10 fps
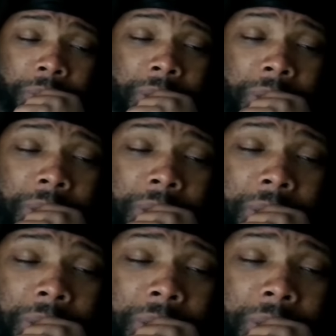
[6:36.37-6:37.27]
Because when
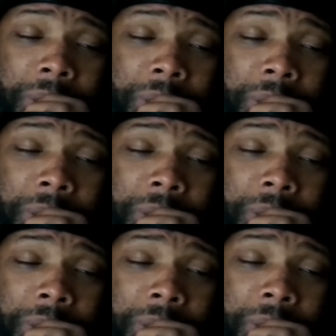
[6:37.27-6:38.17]
you be like, "No, I'm gonna
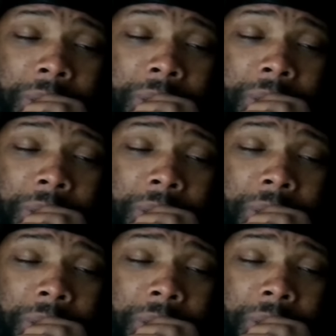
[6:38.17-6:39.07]
give it to you," it's a good
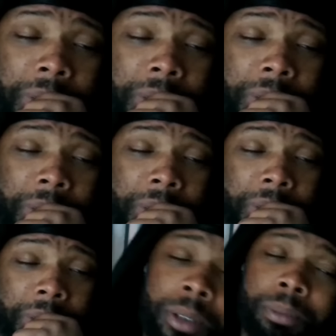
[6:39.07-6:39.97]
battle. It's like you
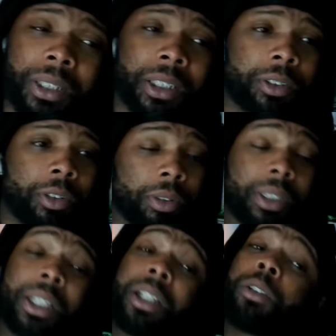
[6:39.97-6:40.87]
letting the niggas know
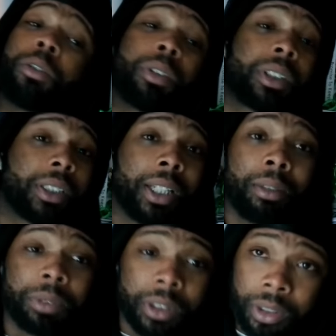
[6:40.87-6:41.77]
that they can do the
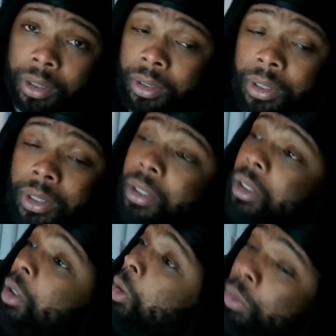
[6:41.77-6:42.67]
same shit
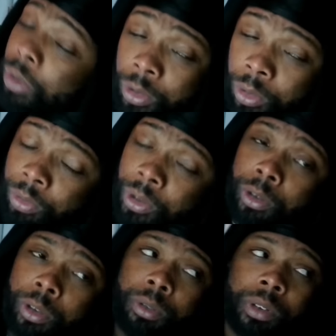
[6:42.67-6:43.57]
over and over
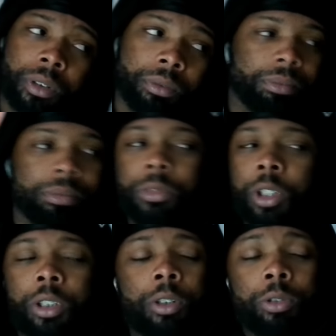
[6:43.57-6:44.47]
and over.
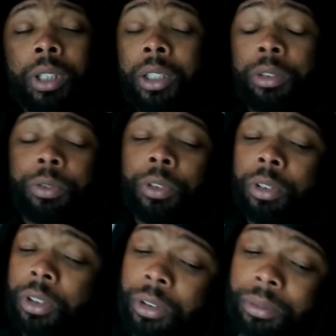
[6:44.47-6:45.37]
No, you gotta
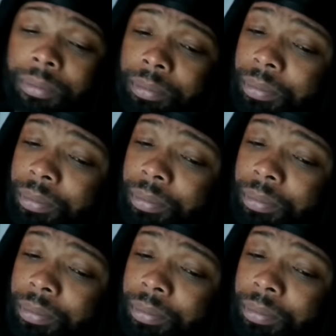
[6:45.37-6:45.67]
enforce it.